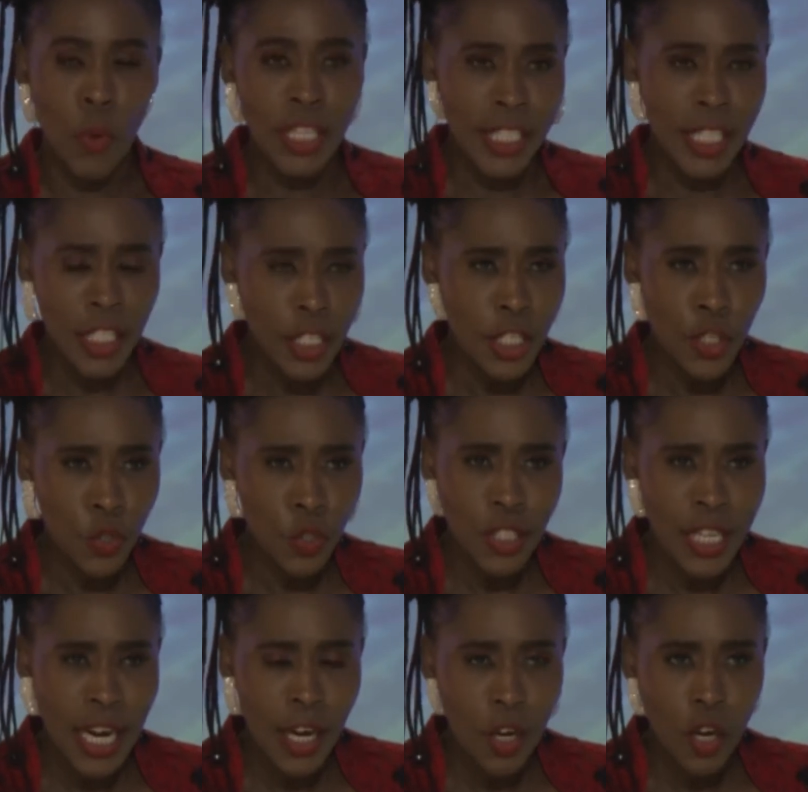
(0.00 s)
We just need
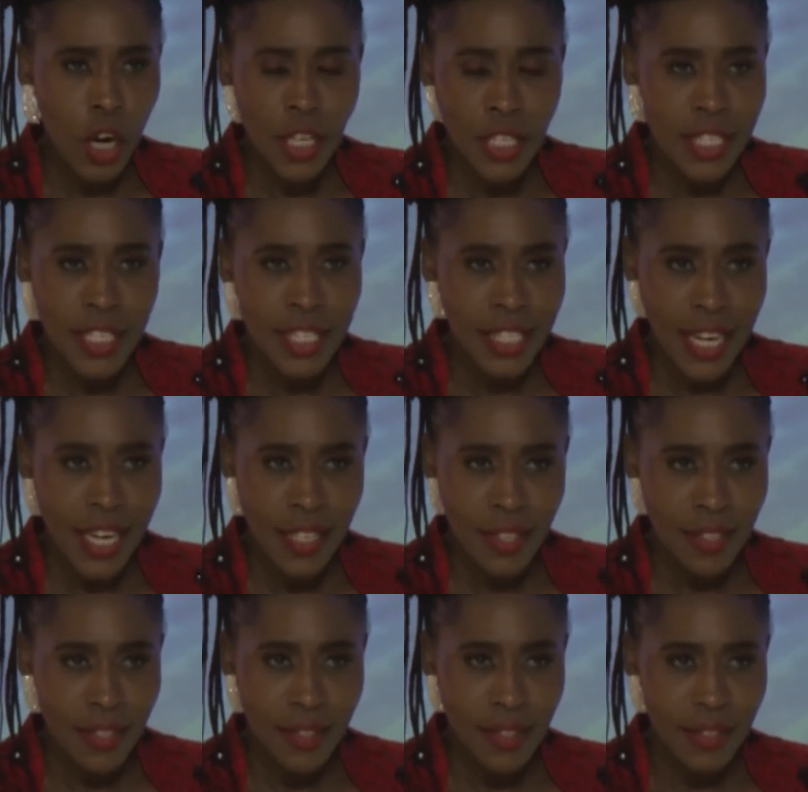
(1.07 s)
to take God
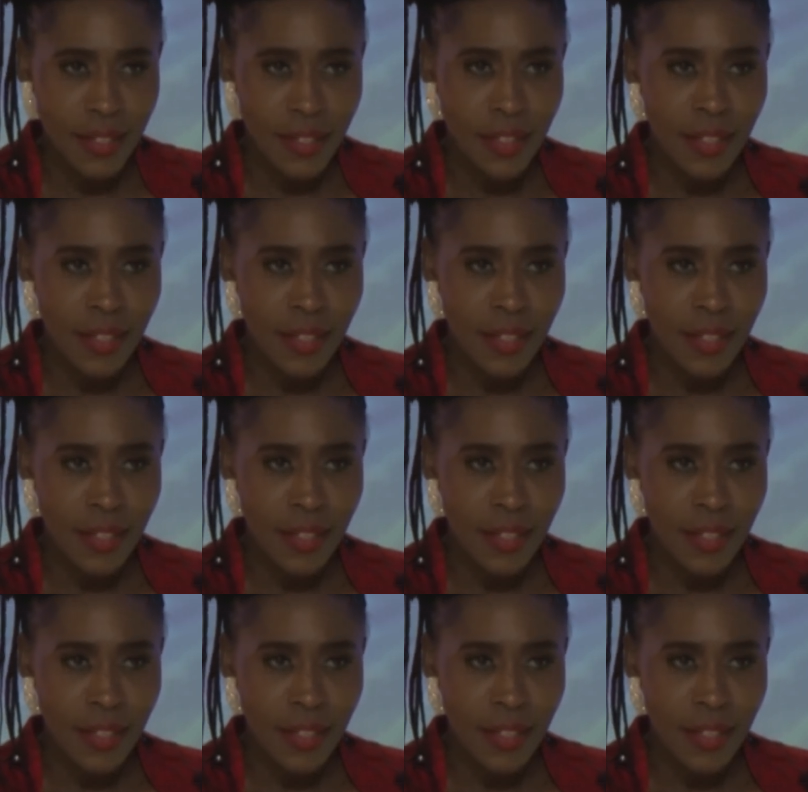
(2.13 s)
serious.